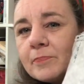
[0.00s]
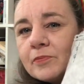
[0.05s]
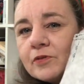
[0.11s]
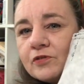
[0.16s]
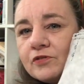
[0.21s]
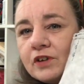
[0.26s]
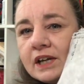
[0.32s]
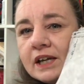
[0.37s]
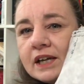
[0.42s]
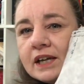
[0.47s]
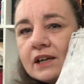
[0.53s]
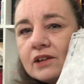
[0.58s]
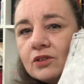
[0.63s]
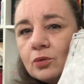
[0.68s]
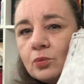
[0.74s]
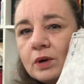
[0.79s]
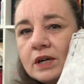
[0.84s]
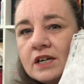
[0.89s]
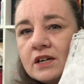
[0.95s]
filling in the
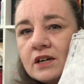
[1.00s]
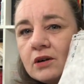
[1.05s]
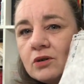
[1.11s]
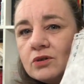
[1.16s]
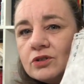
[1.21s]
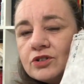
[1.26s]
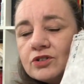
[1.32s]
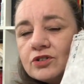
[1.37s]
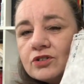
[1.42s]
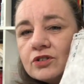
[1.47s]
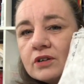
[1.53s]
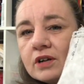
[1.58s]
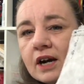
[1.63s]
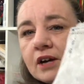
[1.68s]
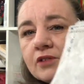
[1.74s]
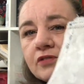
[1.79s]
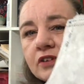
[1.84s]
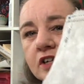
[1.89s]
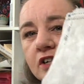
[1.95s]
windows.
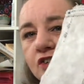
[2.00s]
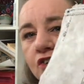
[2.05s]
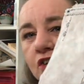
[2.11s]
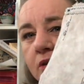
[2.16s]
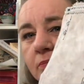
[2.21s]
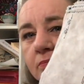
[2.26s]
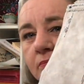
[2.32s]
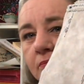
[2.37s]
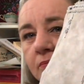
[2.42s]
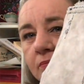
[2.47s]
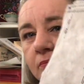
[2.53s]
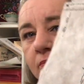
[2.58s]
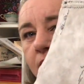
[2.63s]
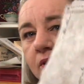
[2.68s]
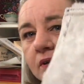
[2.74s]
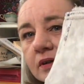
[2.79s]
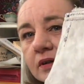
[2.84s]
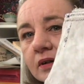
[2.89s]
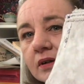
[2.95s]
I finished them,
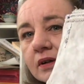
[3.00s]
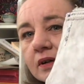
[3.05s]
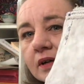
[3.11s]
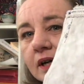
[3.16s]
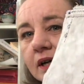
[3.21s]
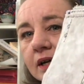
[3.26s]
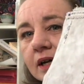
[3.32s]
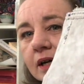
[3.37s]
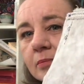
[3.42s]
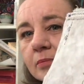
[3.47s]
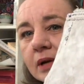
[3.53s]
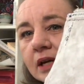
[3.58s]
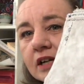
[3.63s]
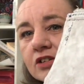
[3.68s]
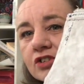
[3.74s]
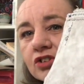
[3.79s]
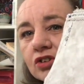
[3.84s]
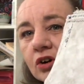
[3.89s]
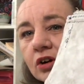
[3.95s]
and I made a
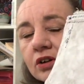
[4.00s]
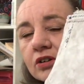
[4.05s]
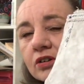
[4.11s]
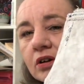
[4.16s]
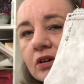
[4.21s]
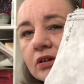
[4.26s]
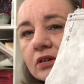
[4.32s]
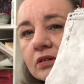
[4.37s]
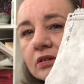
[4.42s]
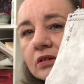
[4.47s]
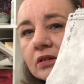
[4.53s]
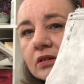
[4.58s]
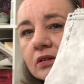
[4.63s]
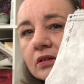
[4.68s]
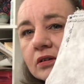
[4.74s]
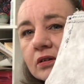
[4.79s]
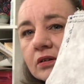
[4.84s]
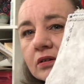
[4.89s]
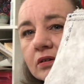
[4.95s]
start on
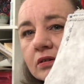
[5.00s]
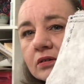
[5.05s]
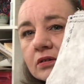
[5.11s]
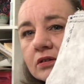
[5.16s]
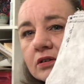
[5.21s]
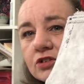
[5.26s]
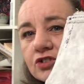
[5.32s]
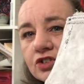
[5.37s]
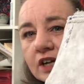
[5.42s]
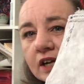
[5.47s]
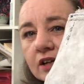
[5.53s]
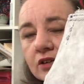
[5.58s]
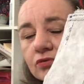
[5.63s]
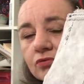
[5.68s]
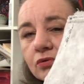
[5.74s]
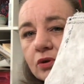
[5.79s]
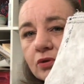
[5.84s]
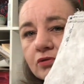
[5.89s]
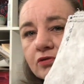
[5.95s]
the second
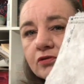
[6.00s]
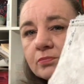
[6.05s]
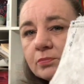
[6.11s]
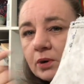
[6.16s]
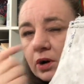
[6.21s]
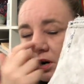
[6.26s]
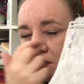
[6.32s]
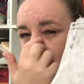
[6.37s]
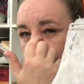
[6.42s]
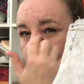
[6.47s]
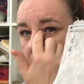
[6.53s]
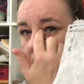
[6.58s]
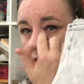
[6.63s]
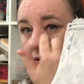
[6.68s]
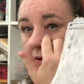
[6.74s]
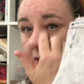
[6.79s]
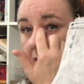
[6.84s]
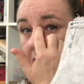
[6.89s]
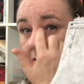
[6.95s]
roof part.
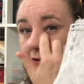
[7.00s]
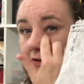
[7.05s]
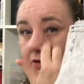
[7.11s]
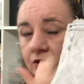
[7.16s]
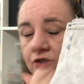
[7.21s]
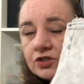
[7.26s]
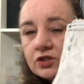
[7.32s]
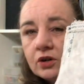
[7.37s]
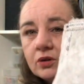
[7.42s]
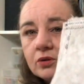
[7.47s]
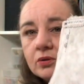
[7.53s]
So